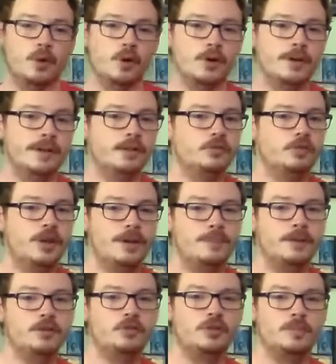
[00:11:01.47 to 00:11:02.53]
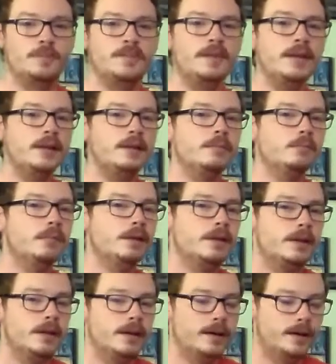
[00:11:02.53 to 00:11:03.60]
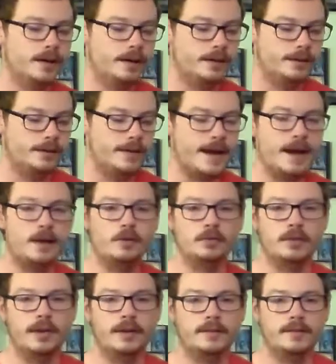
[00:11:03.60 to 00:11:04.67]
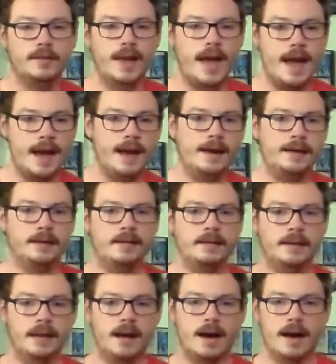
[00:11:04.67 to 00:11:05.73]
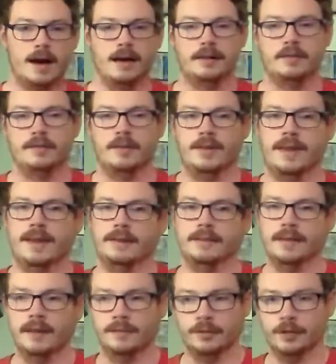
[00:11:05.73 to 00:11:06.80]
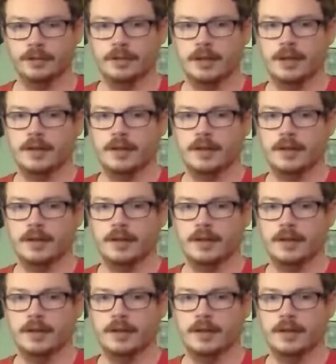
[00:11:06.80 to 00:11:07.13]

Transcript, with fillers: already a championship team, now let's add on to that level.